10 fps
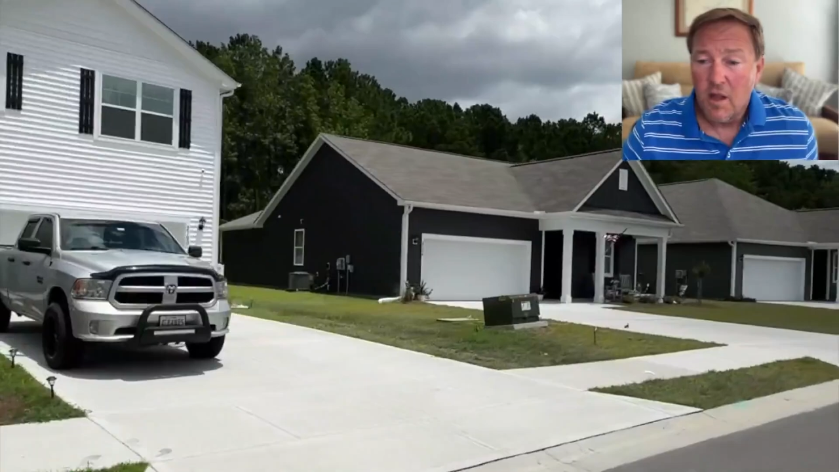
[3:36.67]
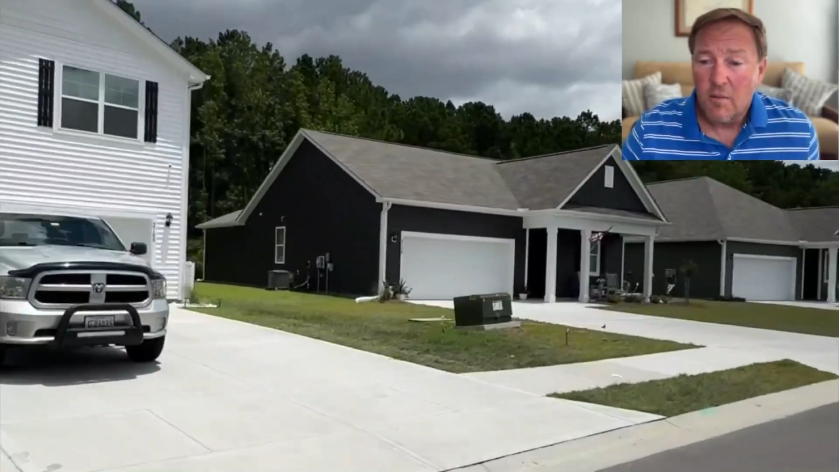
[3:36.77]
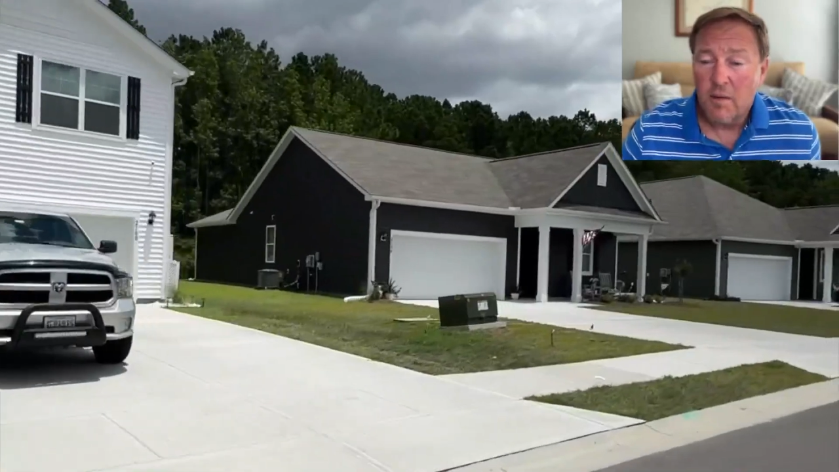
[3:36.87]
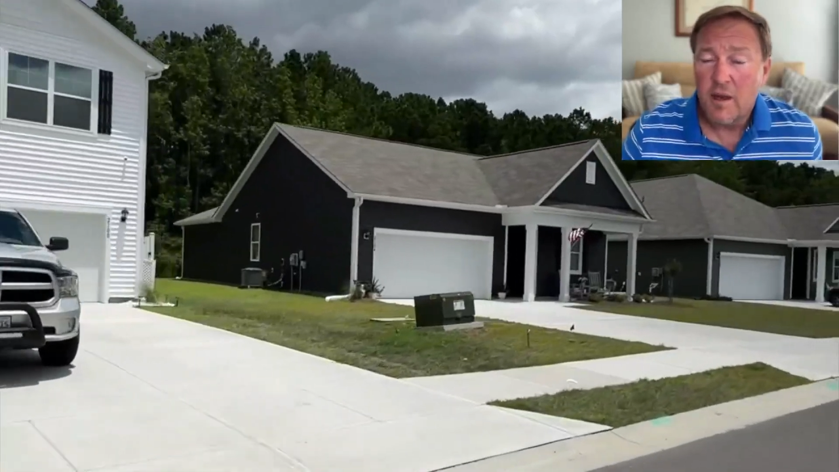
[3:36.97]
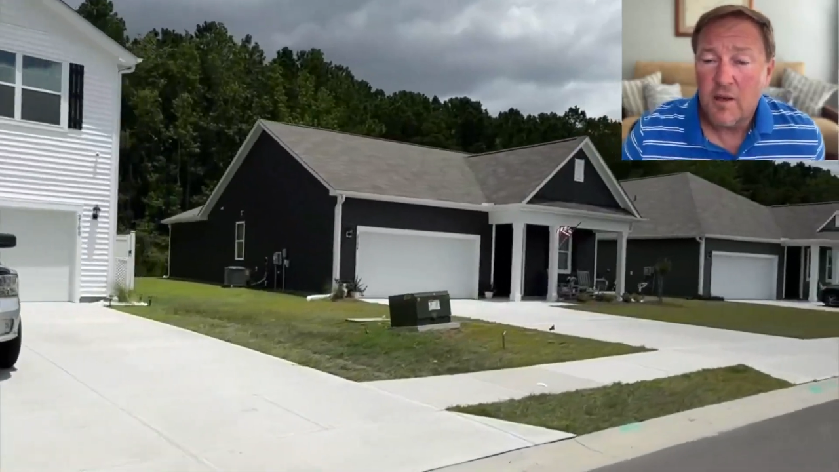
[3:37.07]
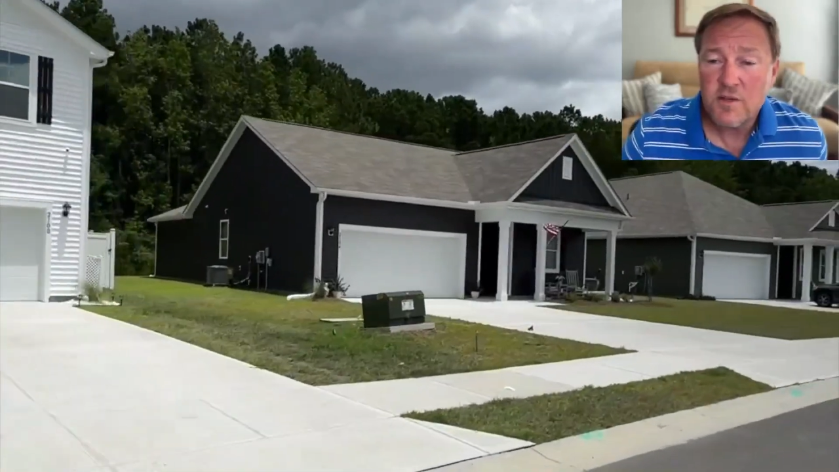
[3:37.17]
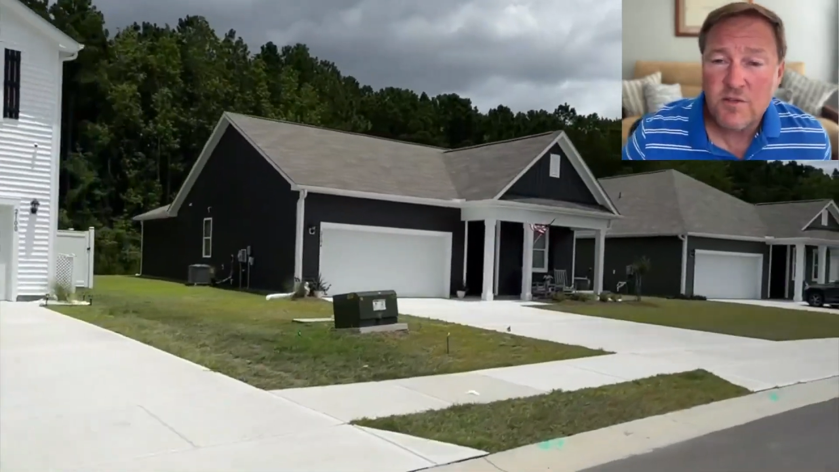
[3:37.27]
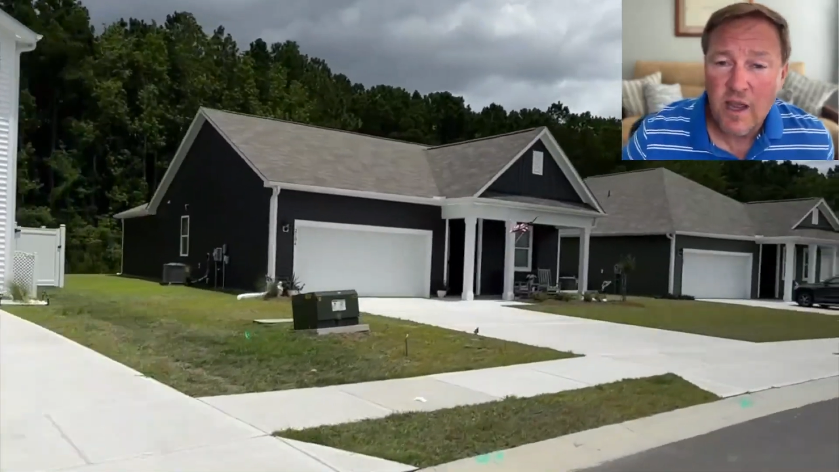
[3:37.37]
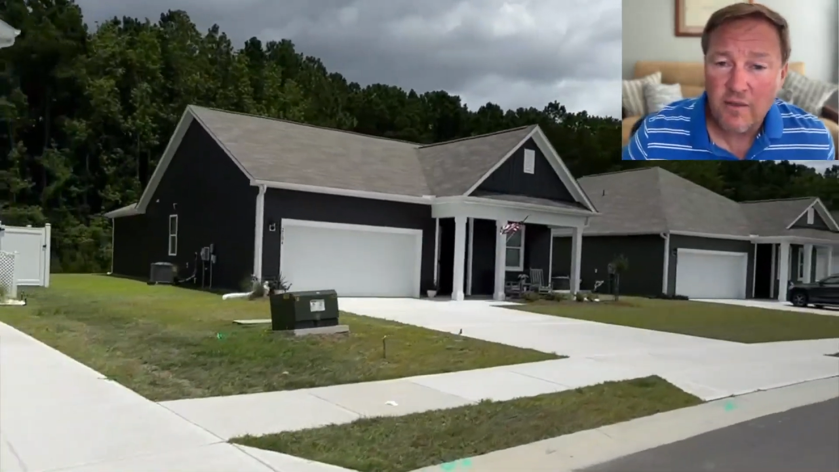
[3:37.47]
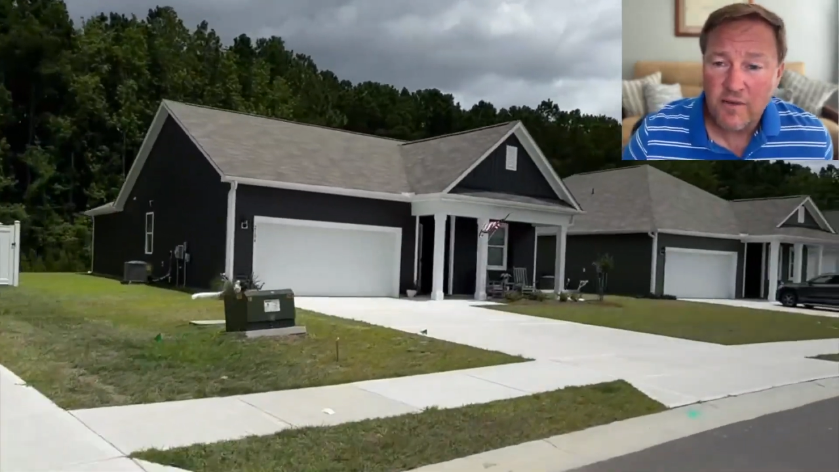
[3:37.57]
But here's
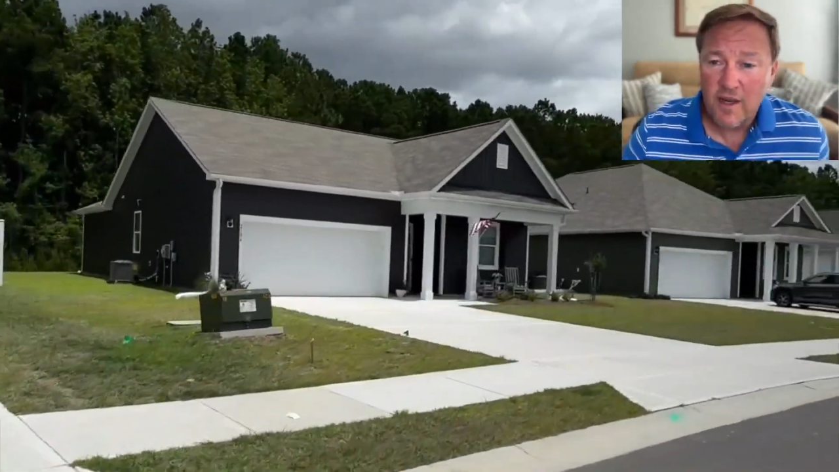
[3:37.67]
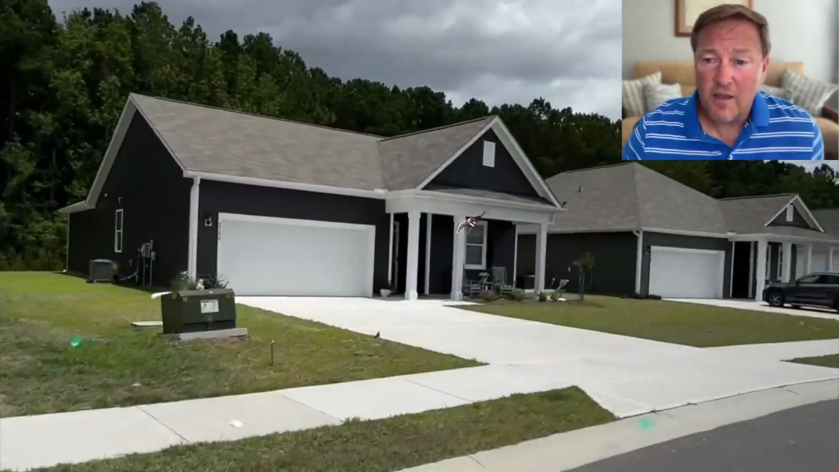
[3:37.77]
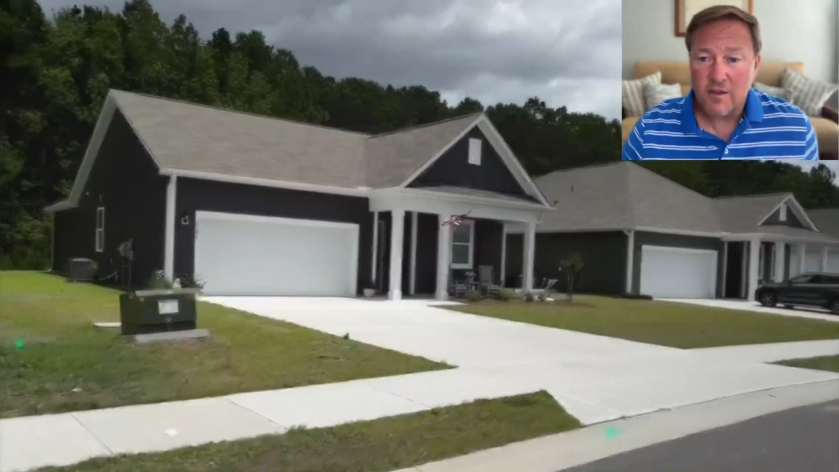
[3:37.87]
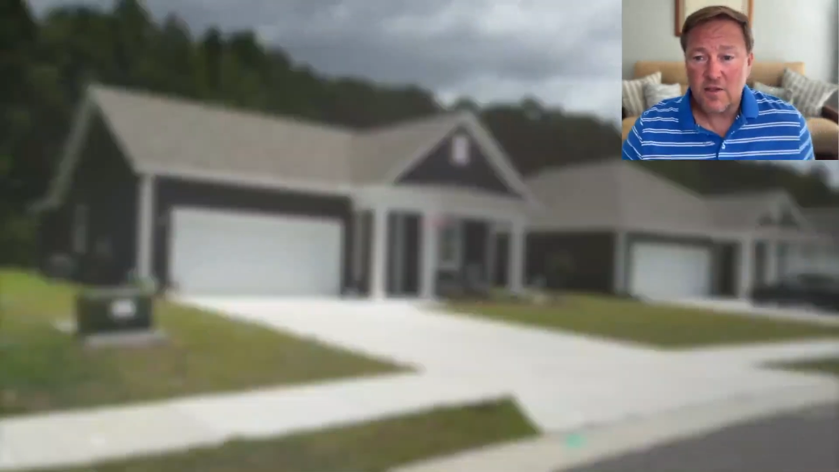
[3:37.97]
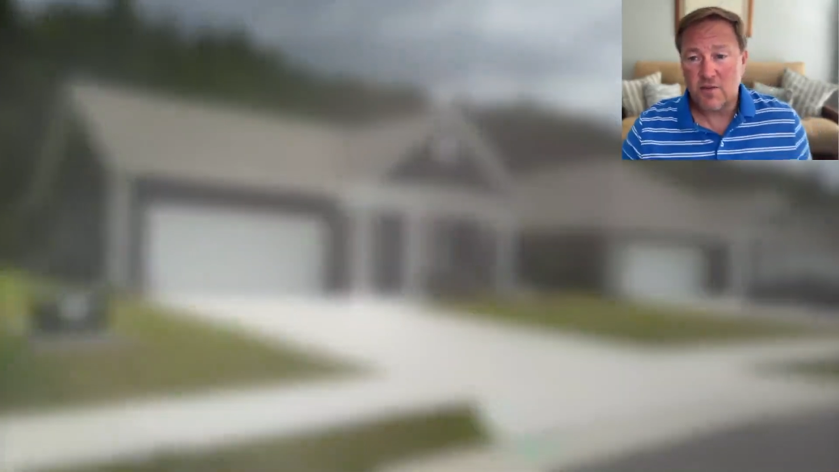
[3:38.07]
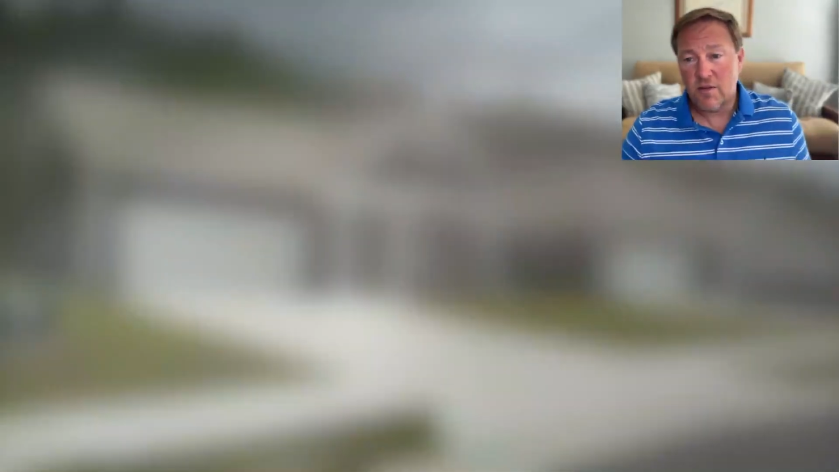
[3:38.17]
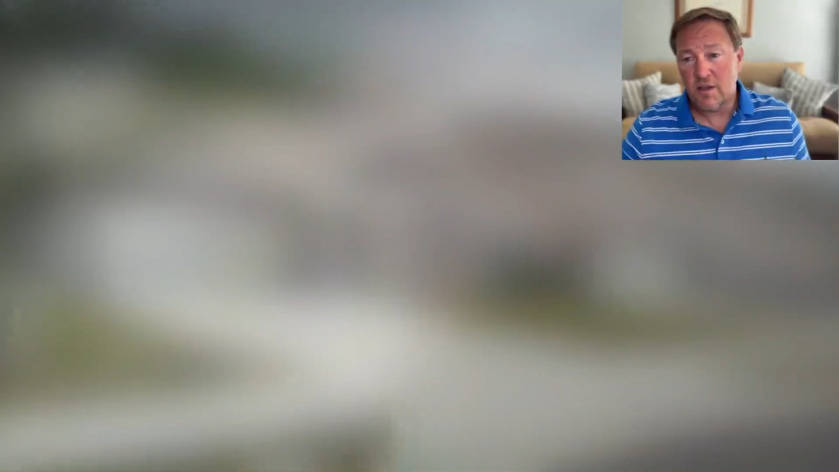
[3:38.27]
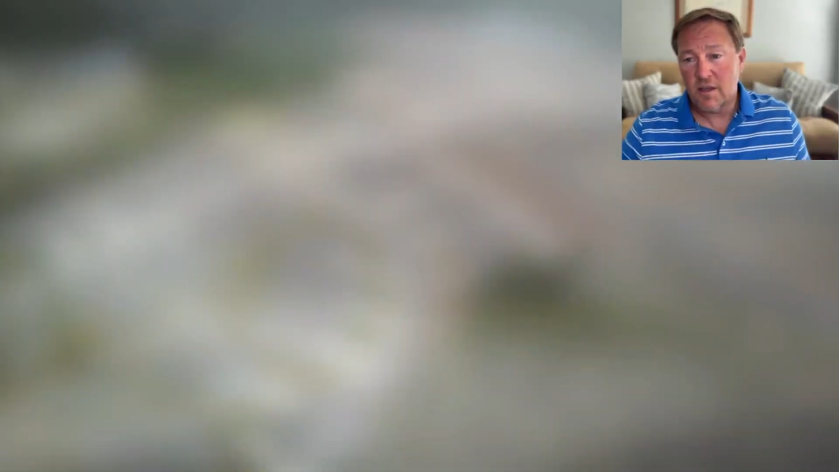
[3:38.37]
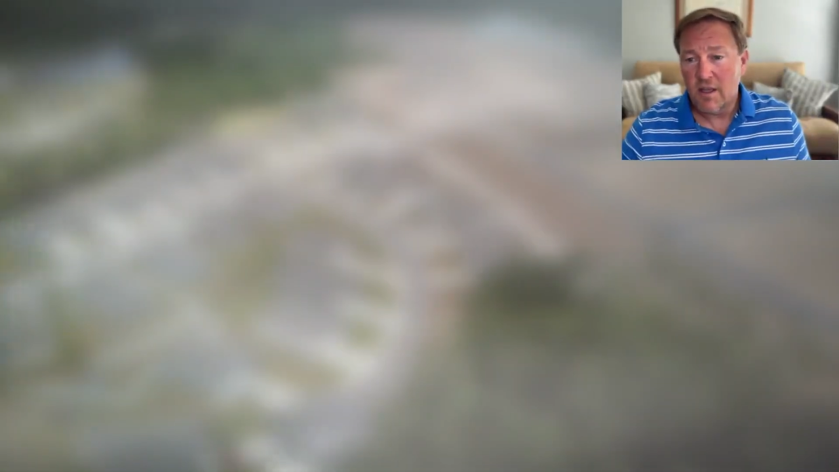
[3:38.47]
driving down the street.